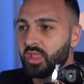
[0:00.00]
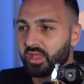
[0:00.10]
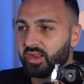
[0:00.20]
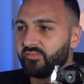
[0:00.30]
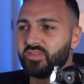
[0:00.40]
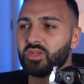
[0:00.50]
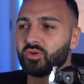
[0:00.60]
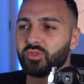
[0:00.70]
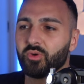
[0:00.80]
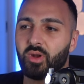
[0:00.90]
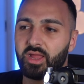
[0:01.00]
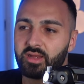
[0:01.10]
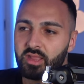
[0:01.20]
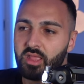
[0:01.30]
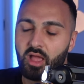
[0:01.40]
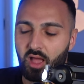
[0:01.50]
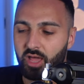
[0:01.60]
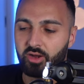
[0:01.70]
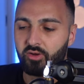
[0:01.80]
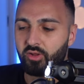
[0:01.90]
And I think on the right,
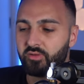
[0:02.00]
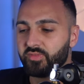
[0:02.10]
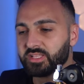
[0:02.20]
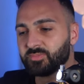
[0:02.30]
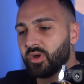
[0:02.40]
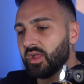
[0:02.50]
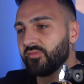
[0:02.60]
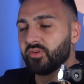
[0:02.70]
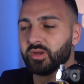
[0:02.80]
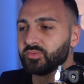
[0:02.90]
I don't know if that's Python.